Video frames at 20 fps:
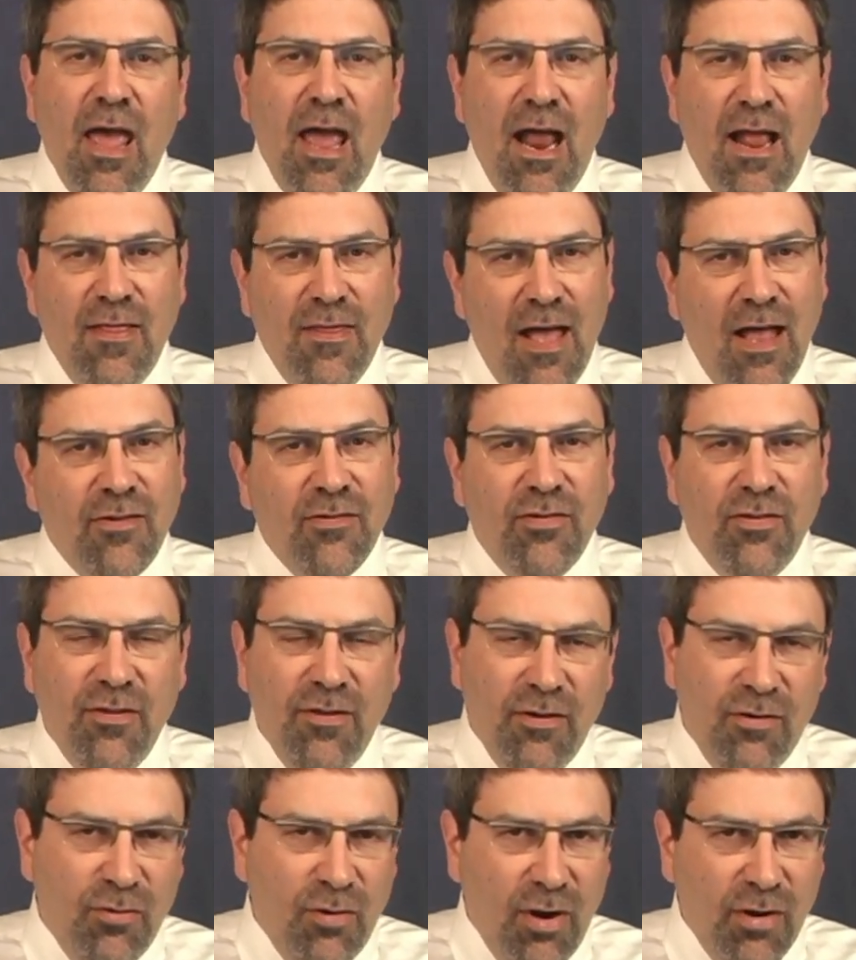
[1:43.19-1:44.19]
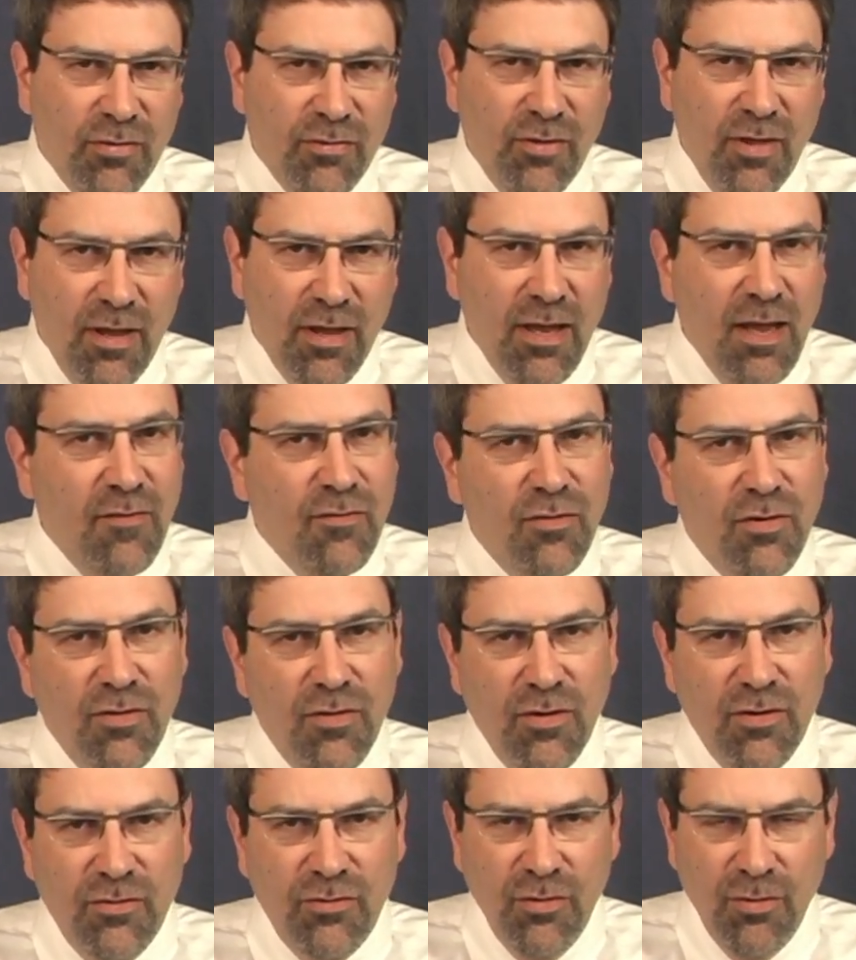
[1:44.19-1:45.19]
and that's the address they give to
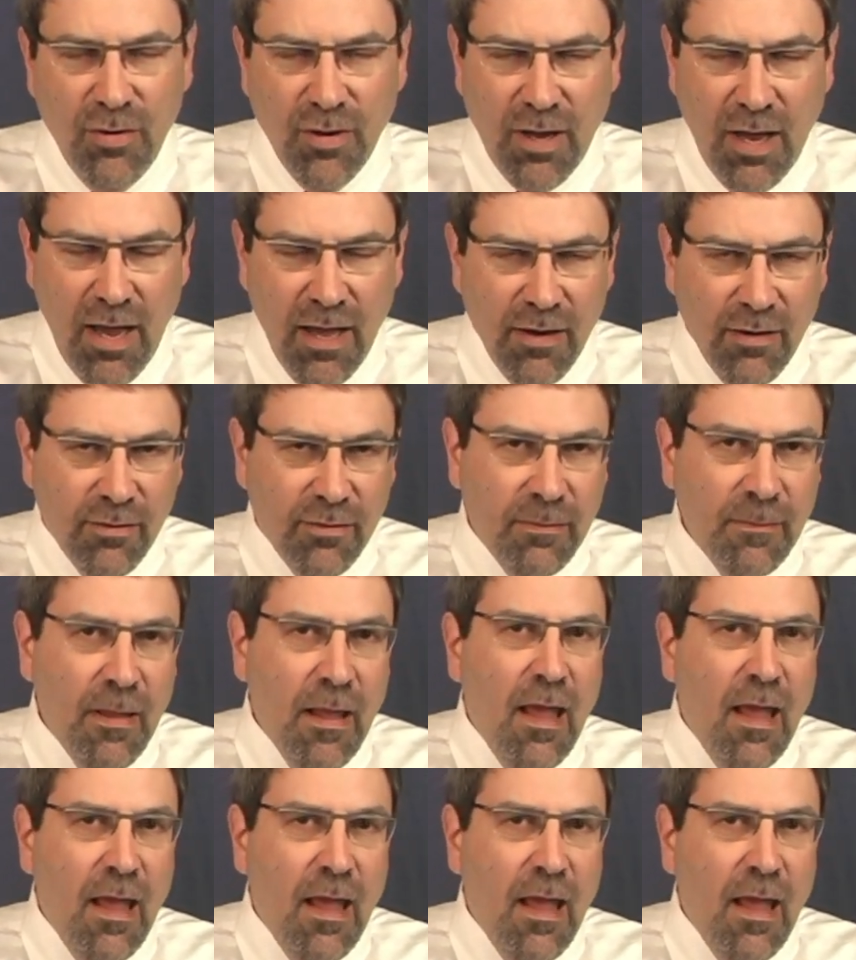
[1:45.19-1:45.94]
the adjudicator,